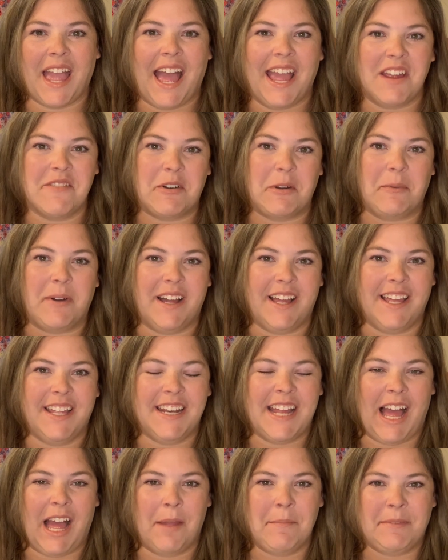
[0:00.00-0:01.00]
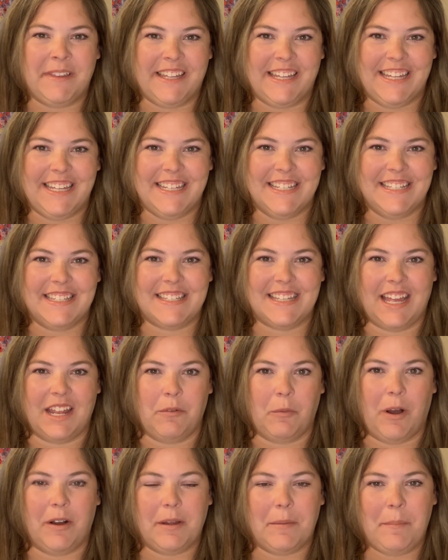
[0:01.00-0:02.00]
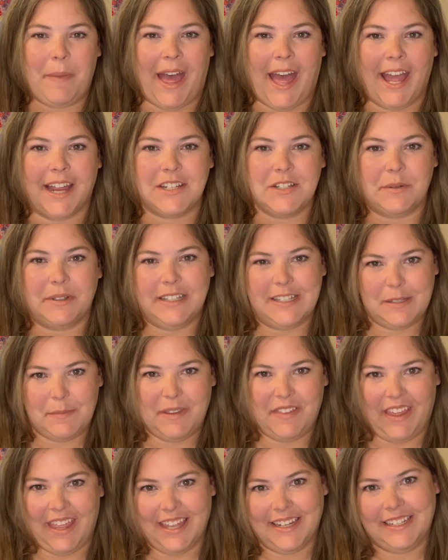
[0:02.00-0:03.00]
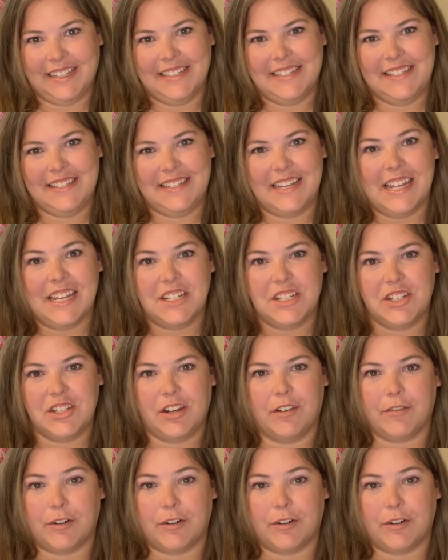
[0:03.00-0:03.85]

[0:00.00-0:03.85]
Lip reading: Hi everyone, I'm Liz, and welcome back to Elizabeth Ann Can Stitch